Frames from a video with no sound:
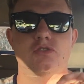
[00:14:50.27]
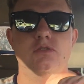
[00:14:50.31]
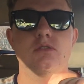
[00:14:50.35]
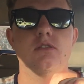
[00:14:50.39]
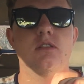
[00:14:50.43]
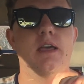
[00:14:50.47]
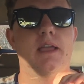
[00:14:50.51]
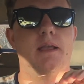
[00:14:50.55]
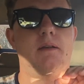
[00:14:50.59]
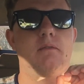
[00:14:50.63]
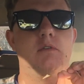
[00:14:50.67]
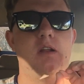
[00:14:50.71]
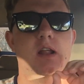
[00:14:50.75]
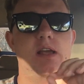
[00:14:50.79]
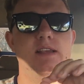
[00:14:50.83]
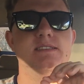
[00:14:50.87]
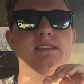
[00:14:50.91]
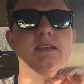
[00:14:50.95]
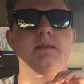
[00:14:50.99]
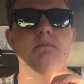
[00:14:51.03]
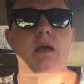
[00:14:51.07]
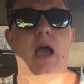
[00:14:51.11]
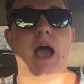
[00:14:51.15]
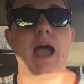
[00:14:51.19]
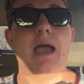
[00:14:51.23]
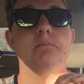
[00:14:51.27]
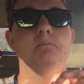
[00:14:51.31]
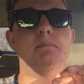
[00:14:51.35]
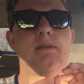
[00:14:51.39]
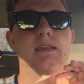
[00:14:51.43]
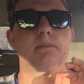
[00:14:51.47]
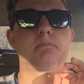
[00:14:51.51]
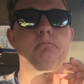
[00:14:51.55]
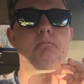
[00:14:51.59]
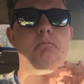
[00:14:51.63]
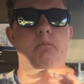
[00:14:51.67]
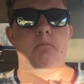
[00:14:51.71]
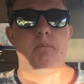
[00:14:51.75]
Like, when I say, I mean
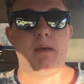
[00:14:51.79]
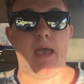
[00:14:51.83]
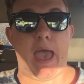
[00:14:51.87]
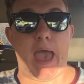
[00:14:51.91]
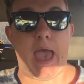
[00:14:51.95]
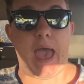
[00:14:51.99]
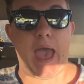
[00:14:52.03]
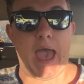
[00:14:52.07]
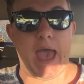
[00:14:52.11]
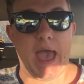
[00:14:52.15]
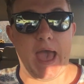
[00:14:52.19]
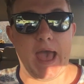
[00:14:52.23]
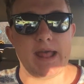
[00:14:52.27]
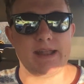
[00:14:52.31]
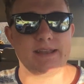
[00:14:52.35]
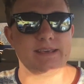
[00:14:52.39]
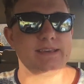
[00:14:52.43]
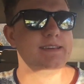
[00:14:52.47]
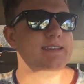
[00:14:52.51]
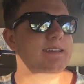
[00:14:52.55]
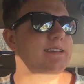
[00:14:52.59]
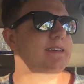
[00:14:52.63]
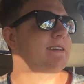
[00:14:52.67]
bad.